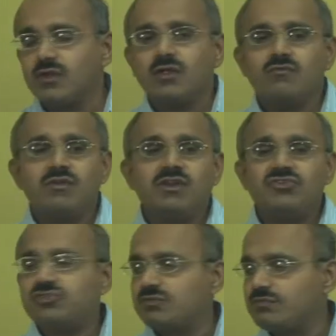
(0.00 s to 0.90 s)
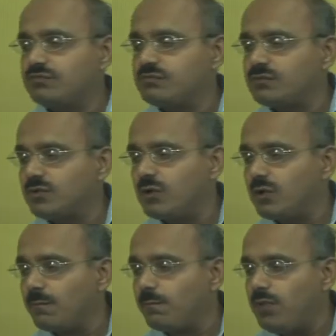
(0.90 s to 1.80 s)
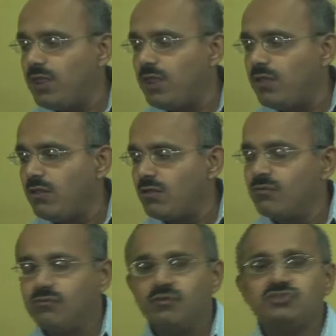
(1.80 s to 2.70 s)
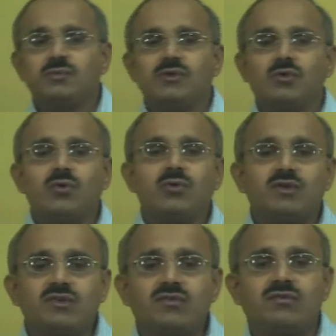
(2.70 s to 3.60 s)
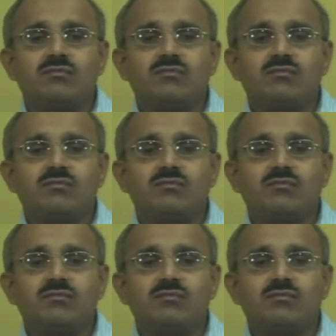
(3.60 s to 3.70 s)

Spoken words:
we reach B, which we know is